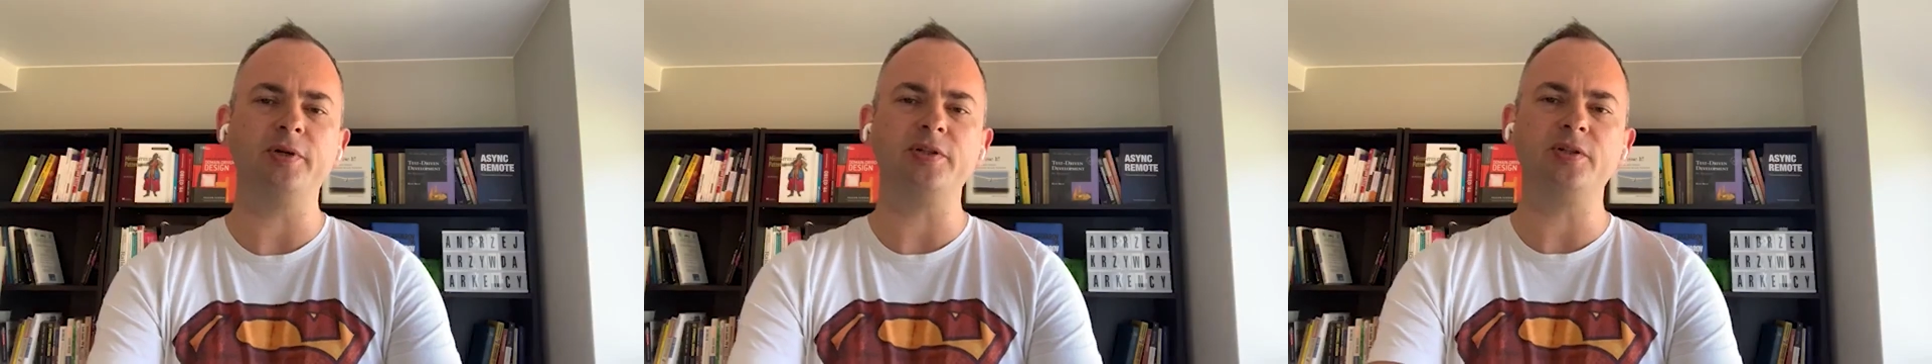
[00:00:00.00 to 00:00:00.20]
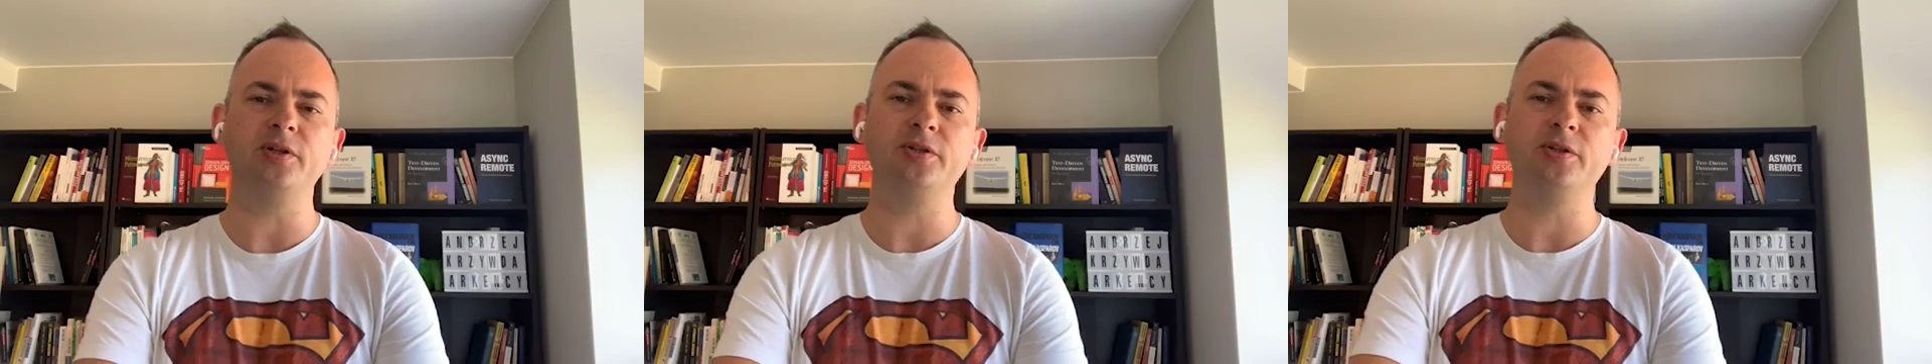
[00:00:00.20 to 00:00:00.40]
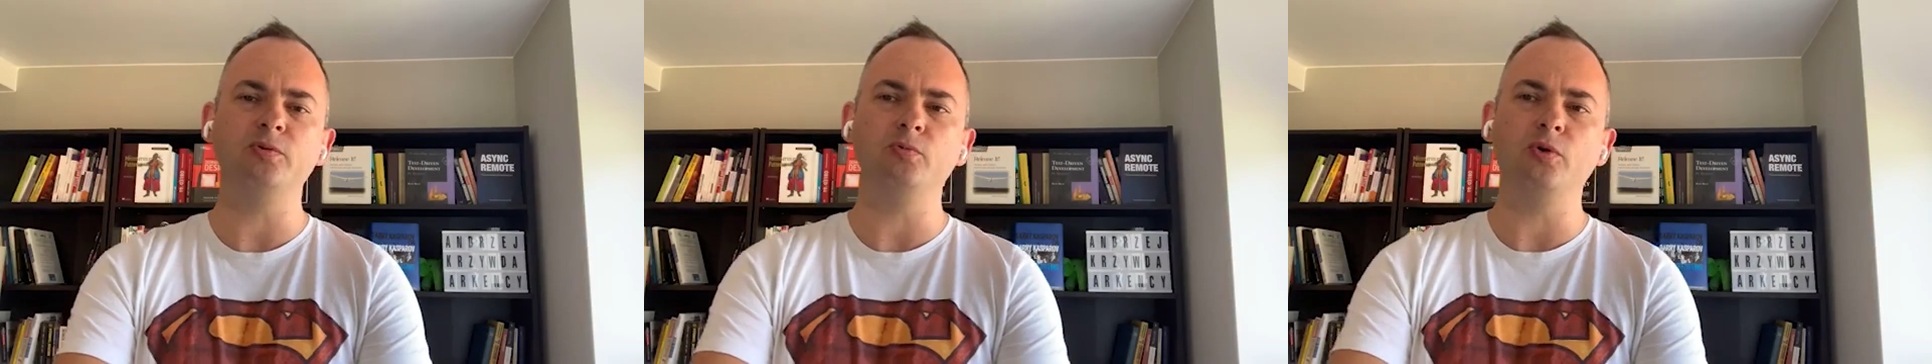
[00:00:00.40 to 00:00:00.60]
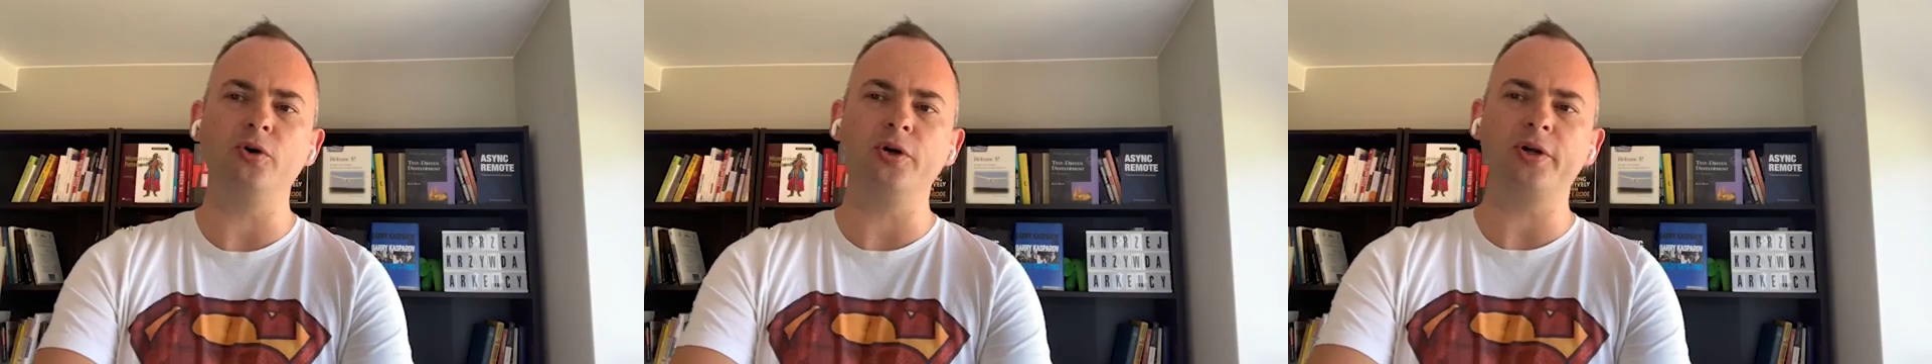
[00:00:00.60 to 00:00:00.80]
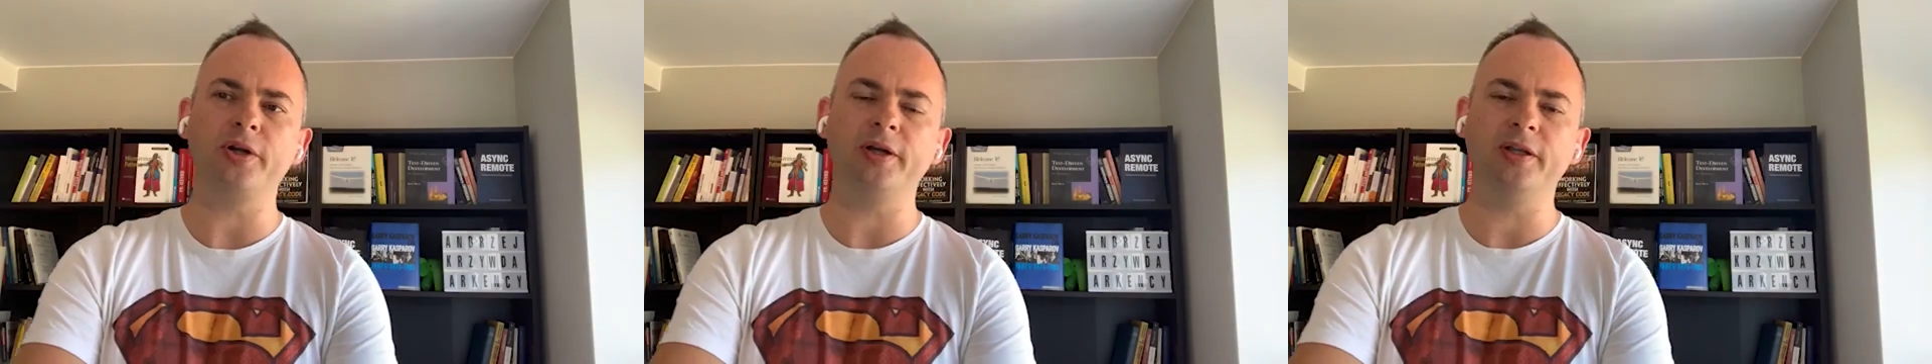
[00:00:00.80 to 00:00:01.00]
certain
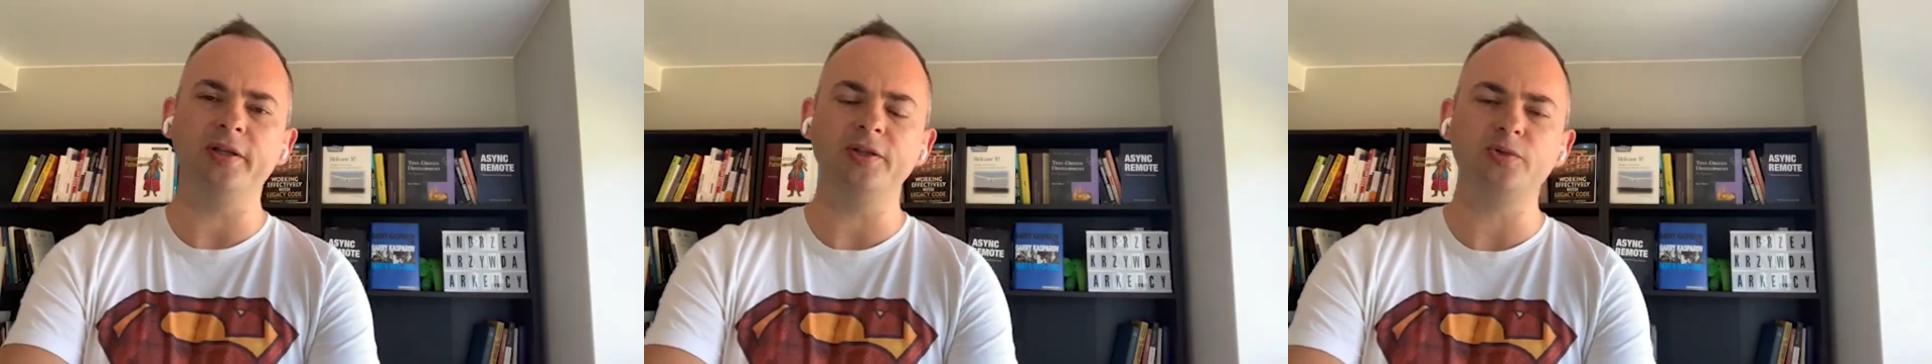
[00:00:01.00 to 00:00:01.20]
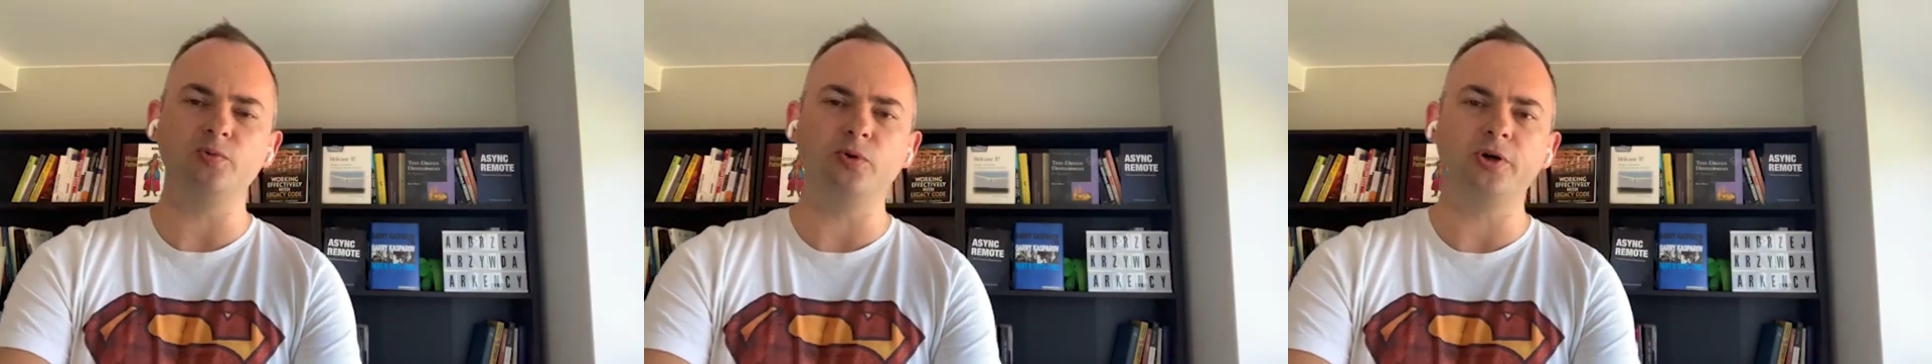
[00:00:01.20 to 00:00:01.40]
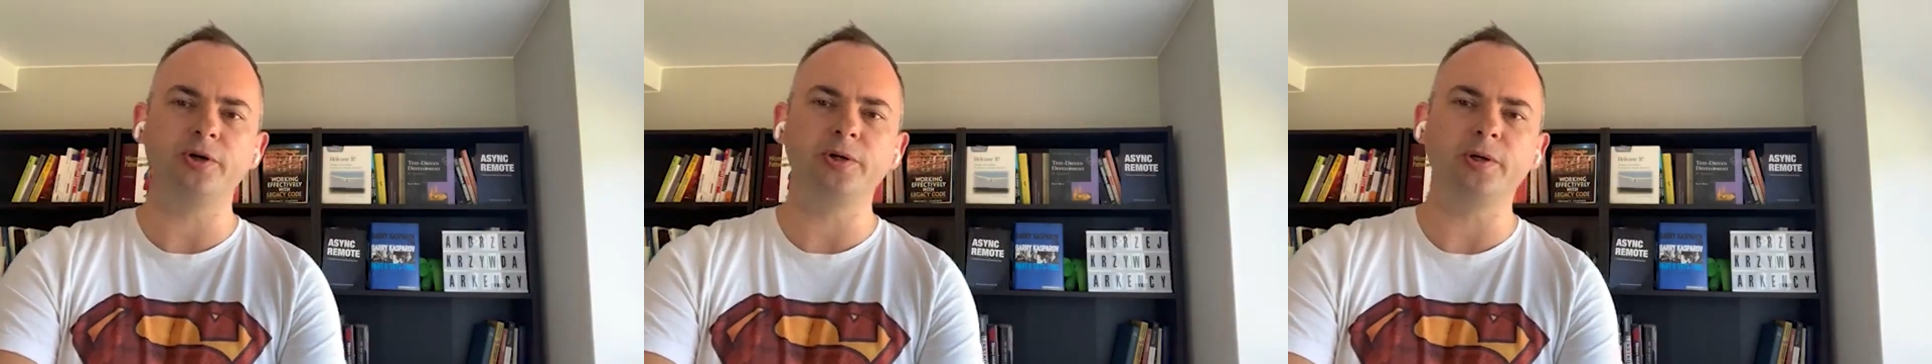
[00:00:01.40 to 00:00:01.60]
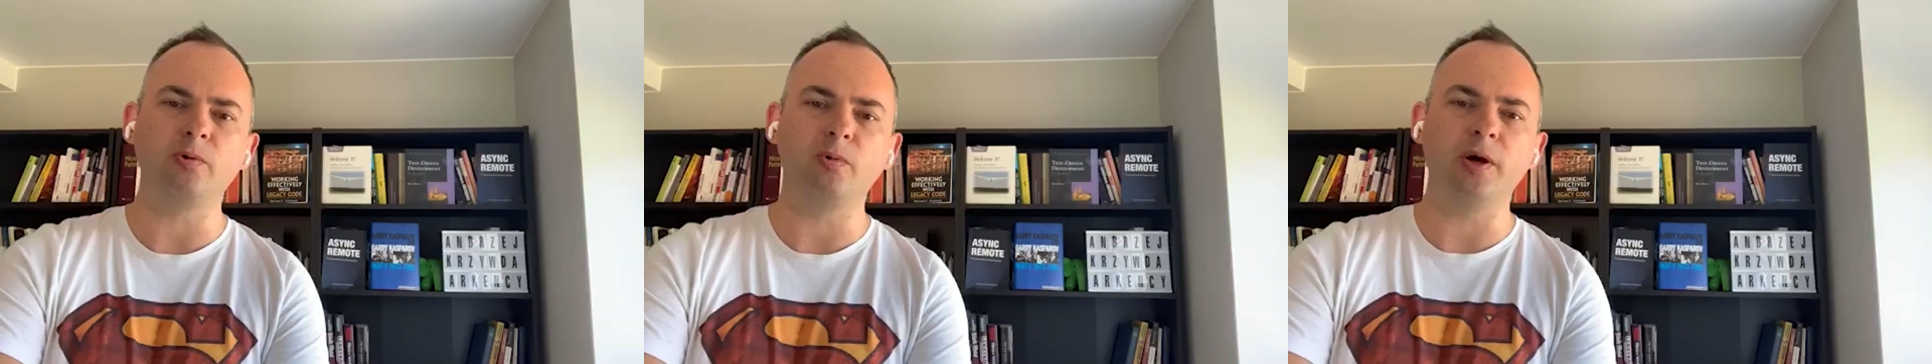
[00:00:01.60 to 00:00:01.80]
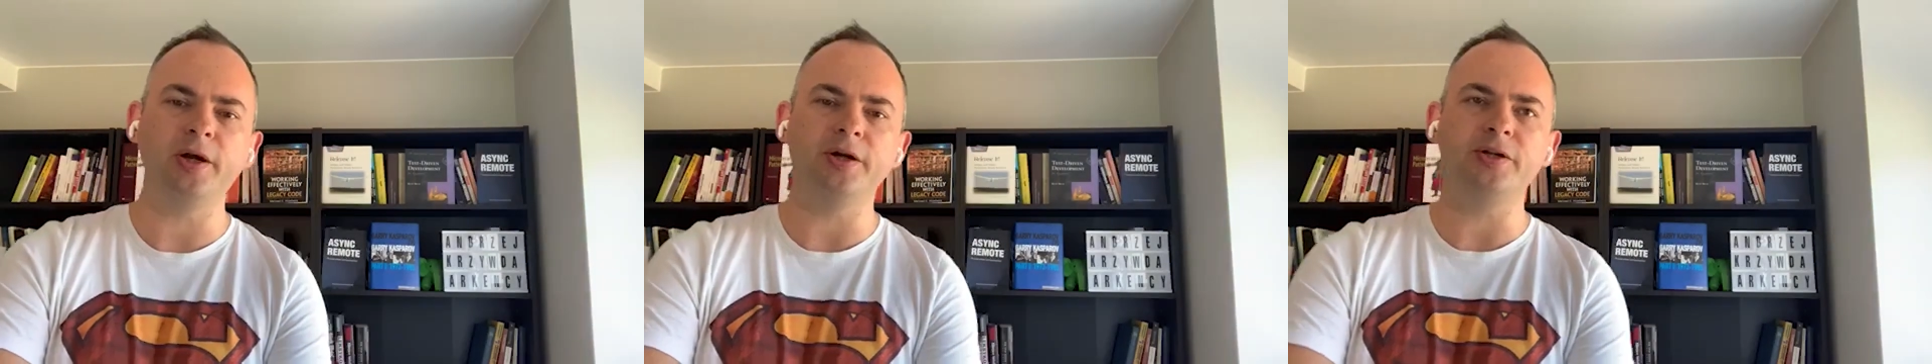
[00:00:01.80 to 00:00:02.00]
work, and this work
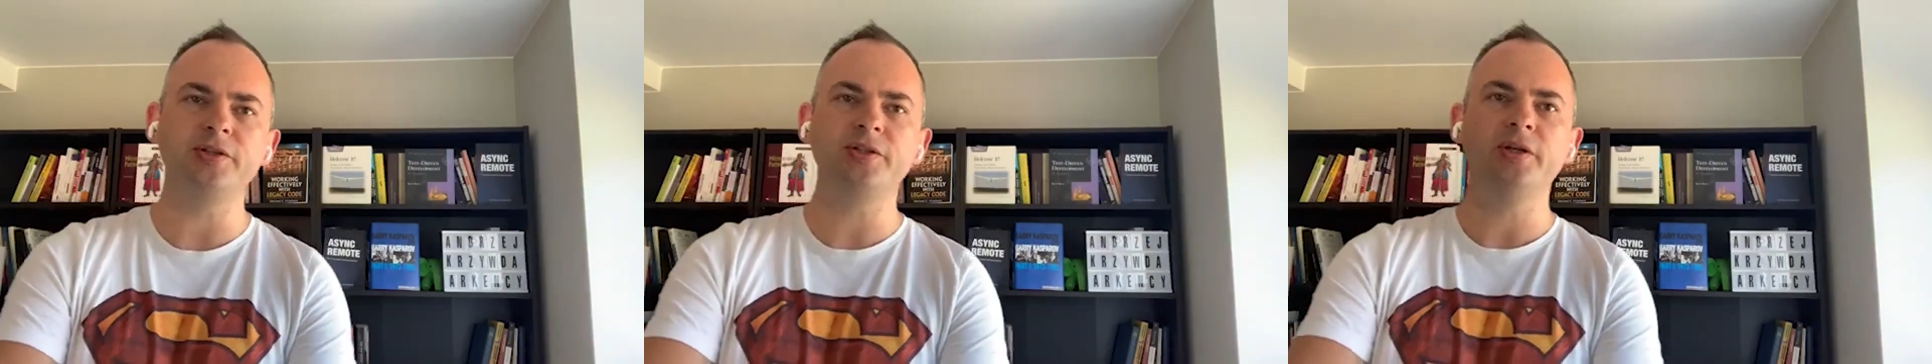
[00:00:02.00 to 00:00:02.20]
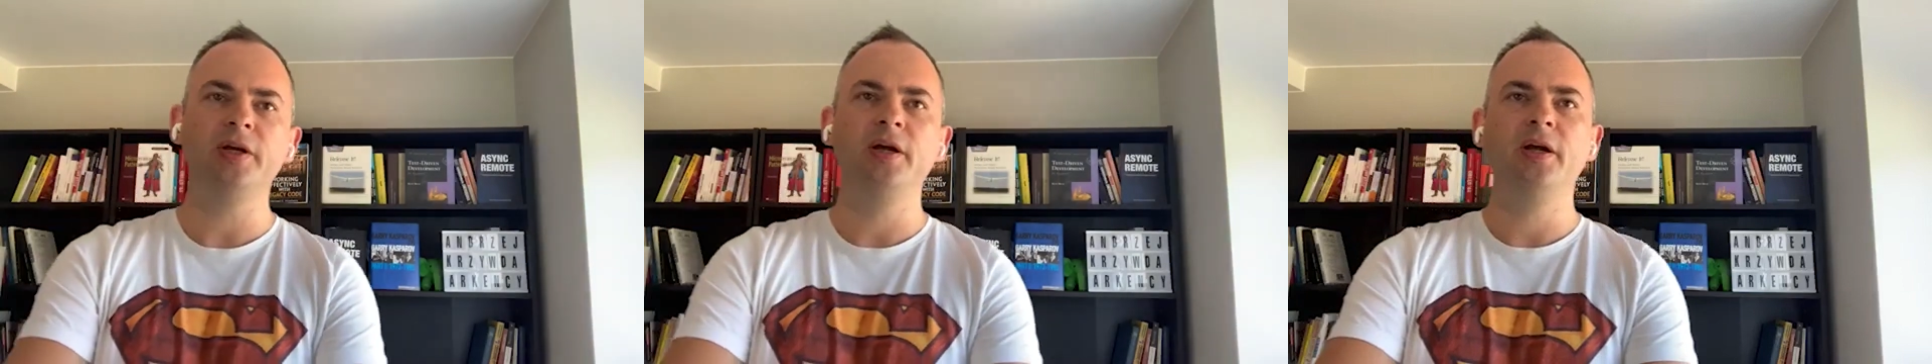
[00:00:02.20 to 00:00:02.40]
requires,